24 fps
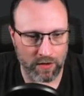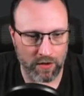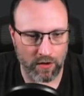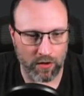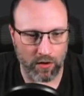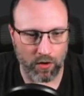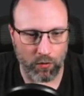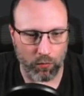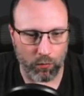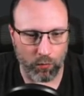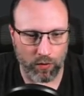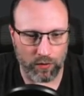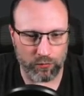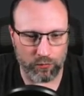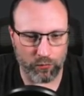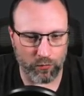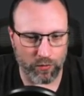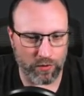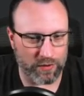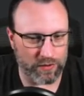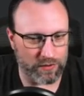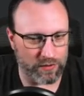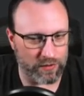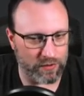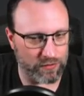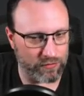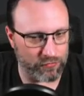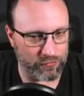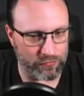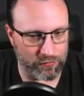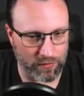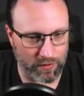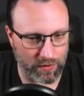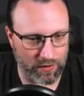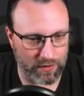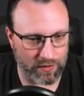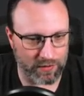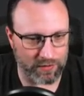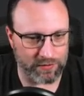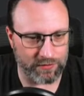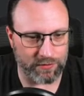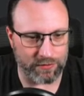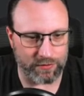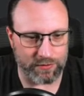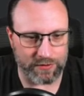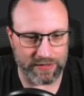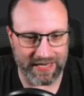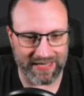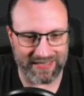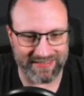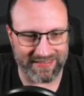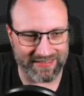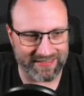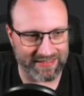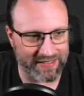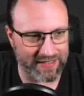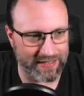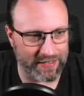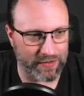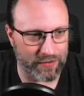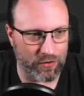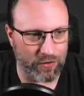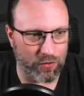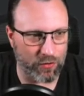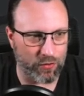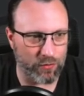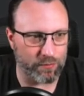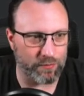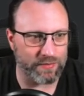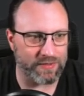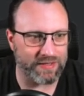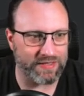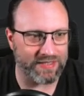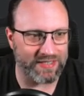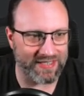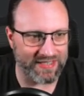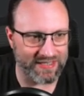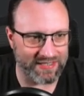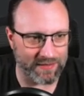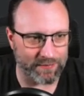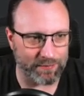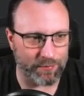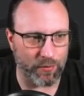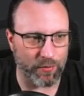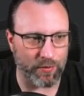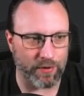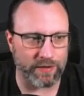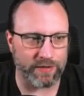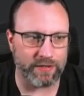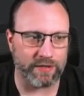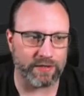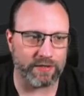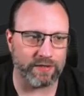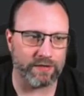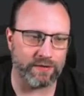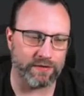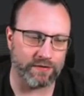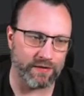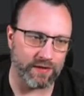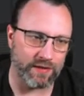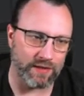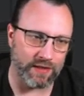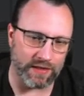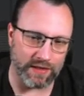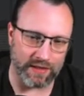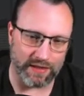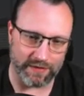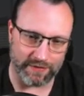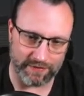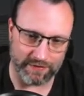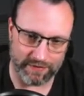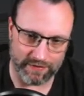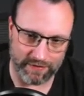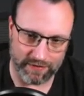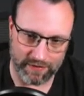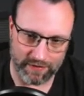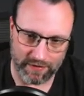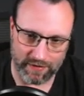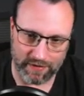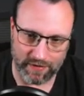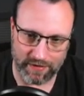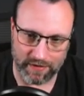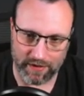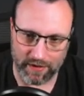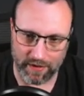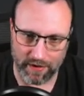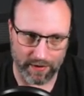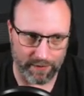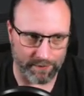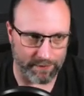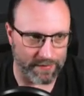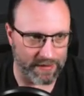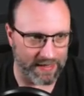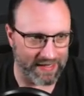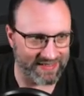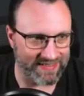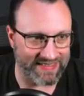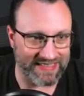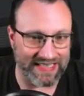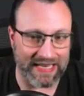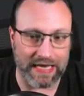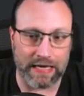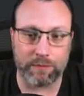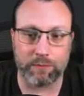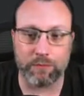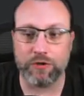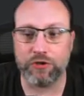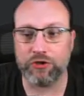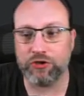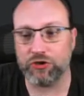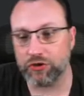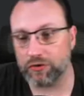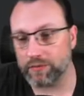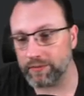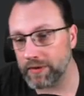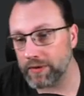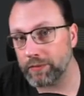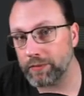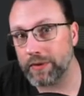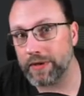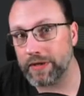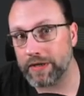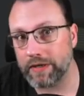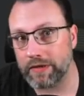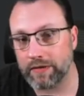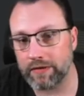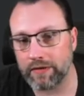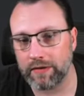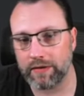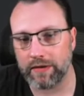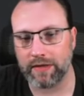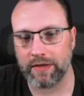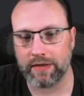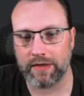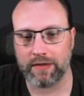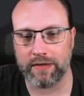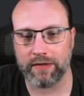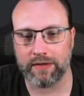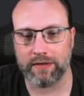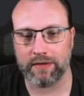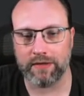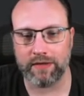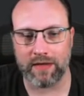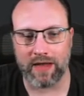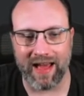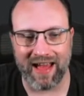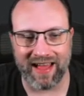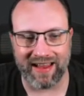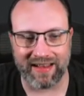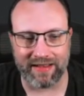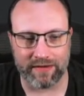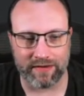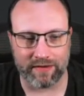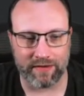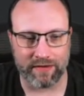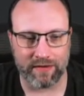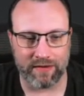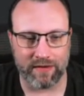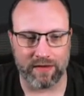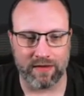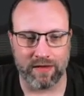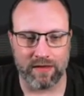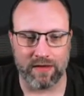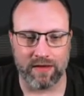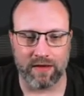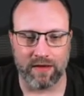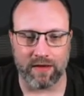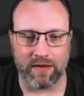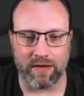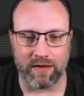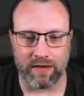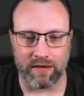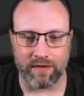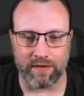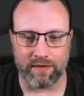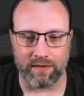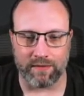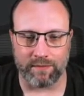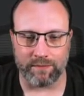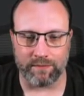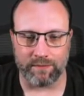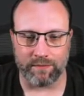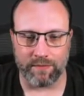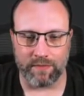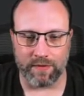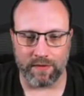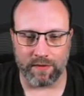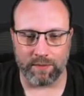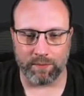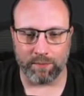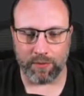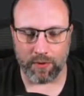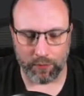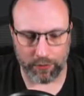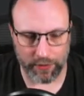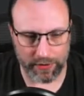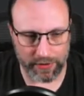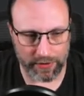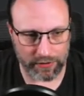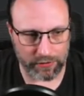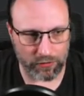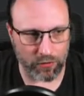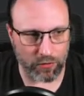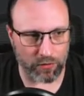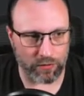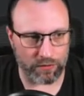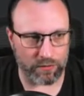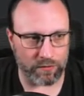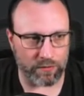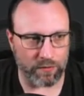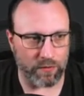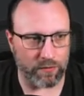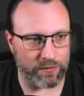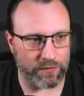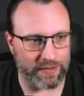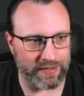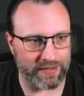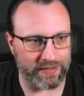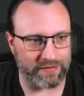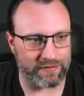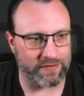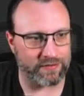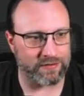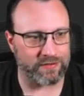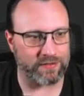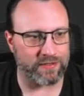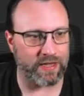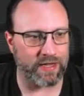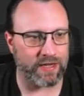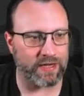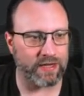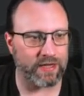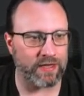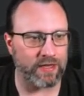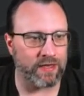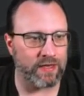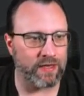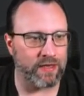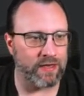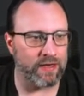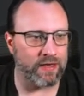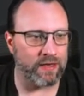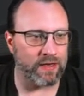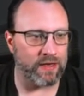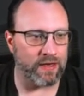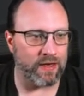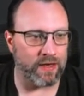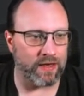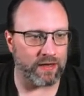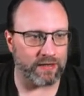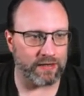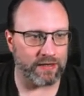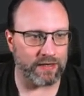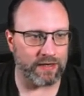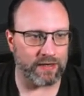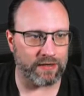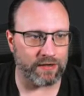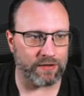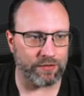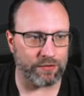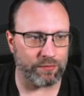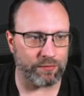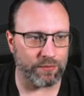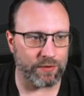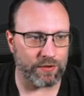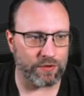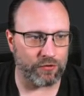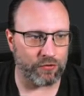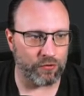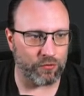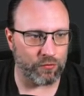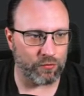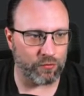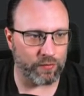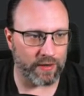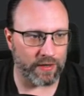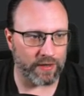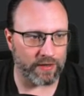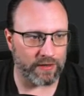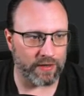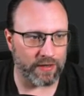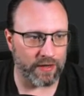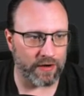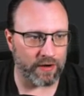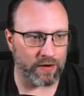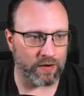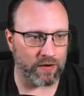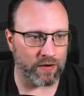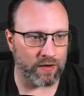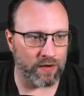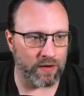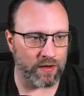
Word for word: a 1-1 draw to Kansas City at home, disappointing to say the least. That's a game we should be winning and not, but we did go on the road against Cincinnati, get a 3-2 win there.